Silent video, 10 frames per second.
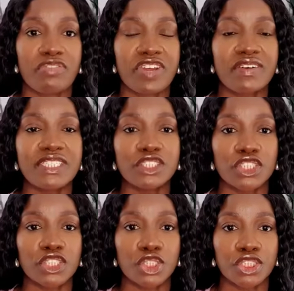very
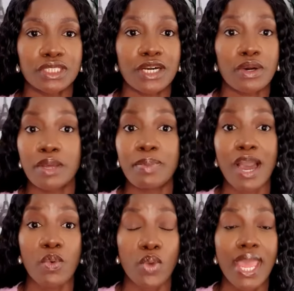intentional
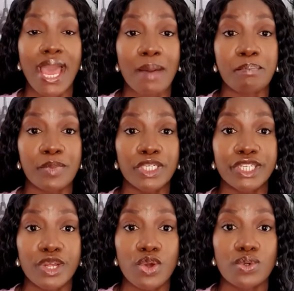about where our
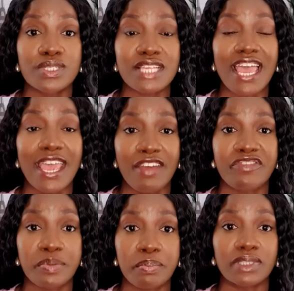money goes
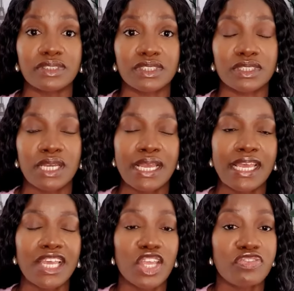every month.
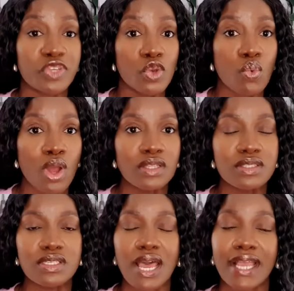If you
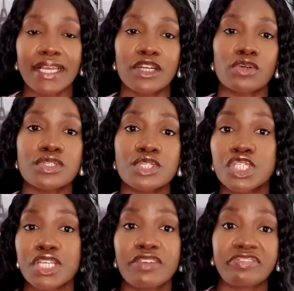want, I can also
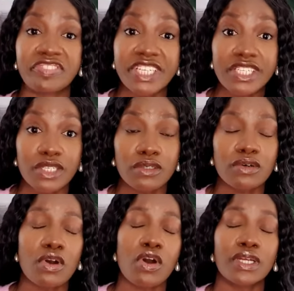share a
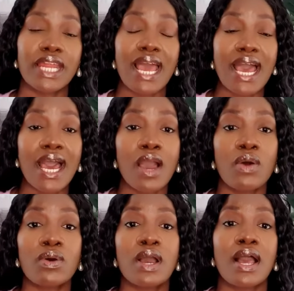video on
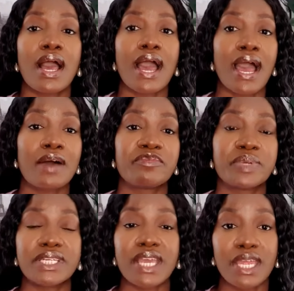how I've
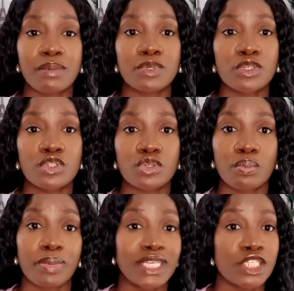been able
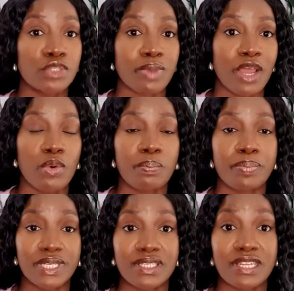to manage my own
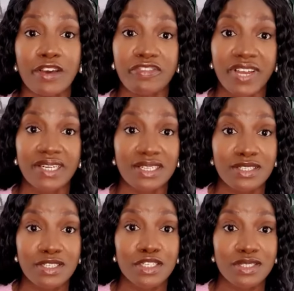personal
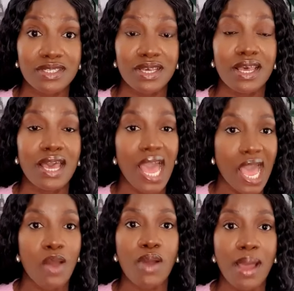finances,
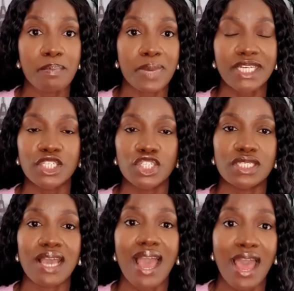how I'm
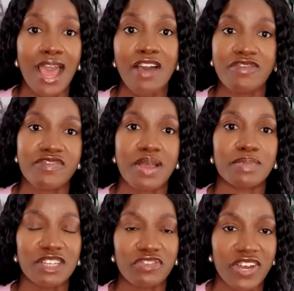managing our
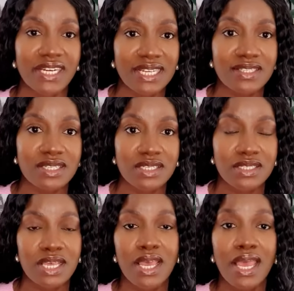family
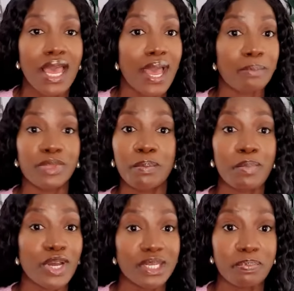finances. I'm the
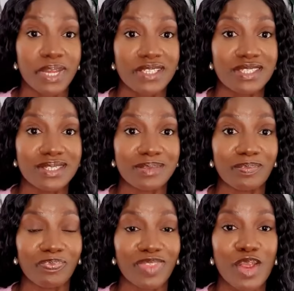money person,
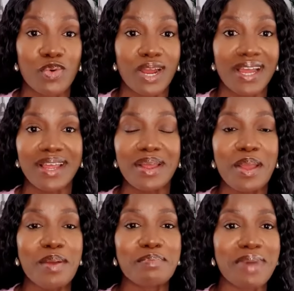right?
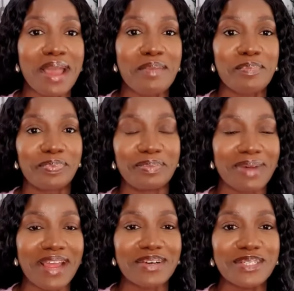My,
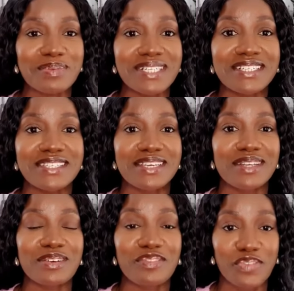my husband is
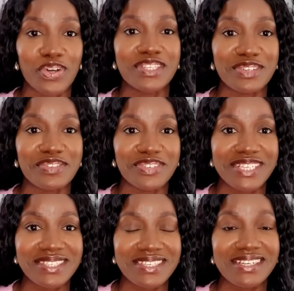the voice of
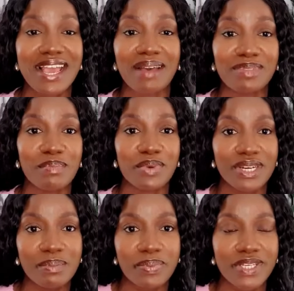reasoning. I'm the
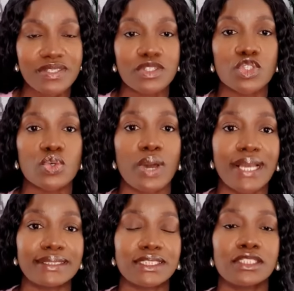money person. So
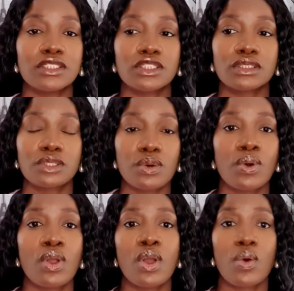I tend to know
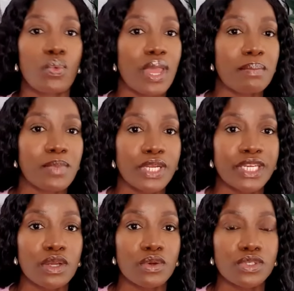where
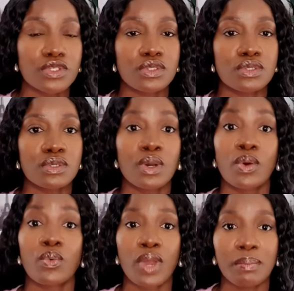money goes to,
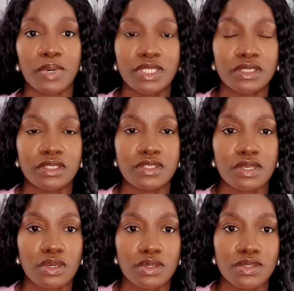where money does
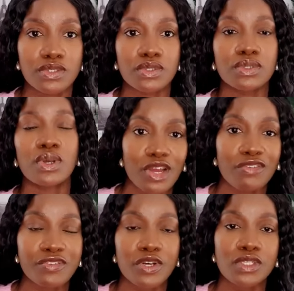not go to.
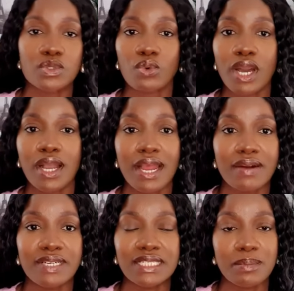Of course, while
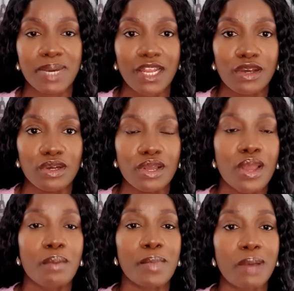carrying him along,
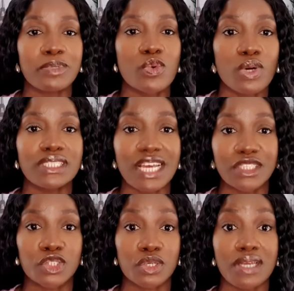but I'm the one
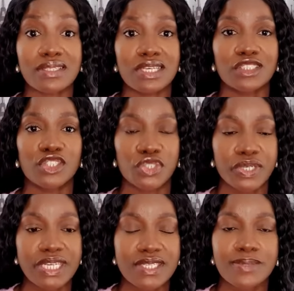that tracks and
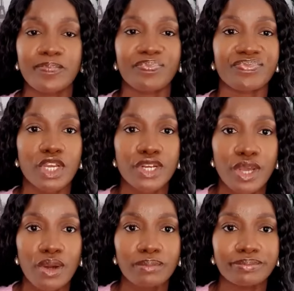traces.
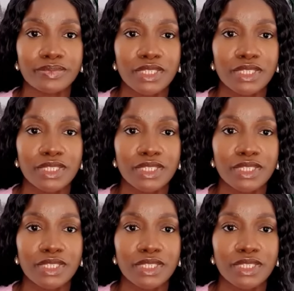No,